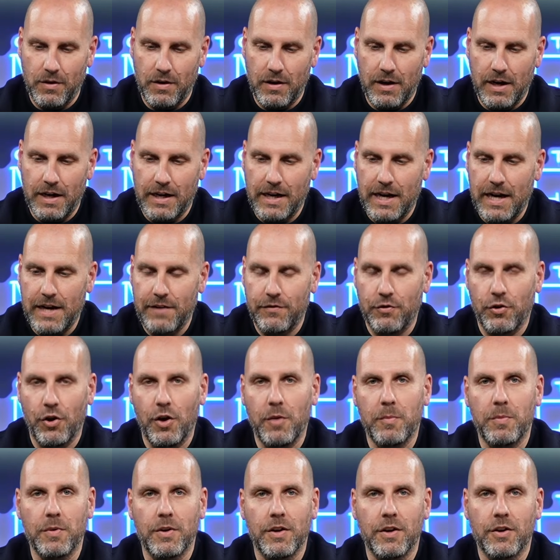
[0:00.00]
can't even
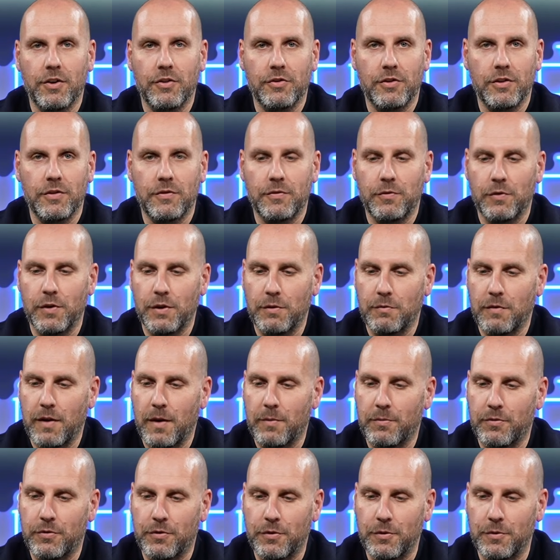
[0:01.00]
open it because it's fully
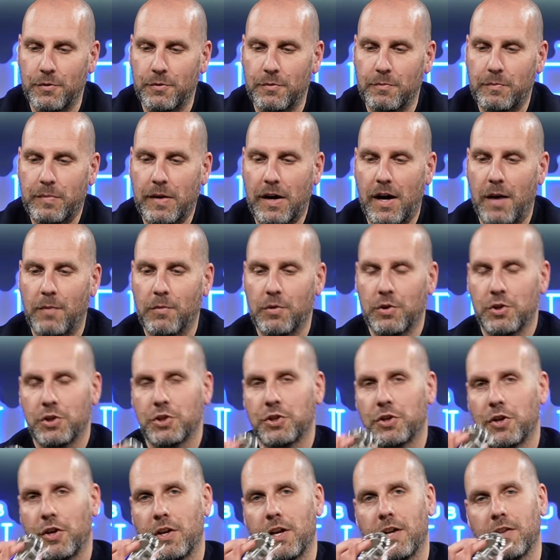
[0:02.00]
wrapped still, but I'm going to
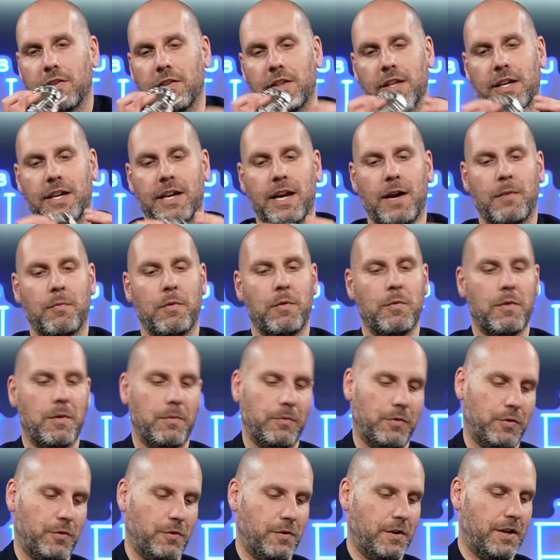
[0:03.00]
show you under the camera what I'm
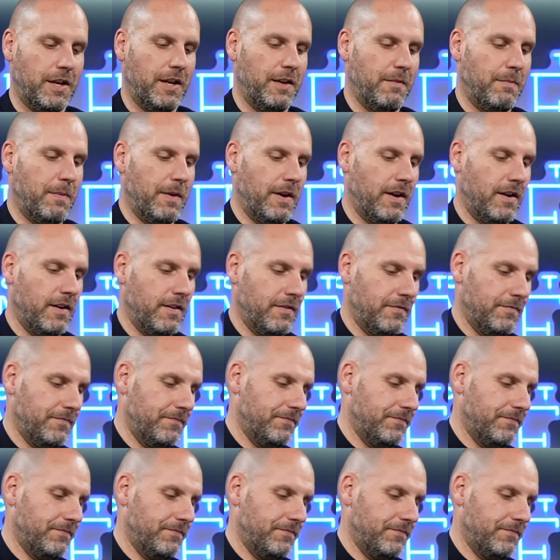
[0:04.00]
talking about.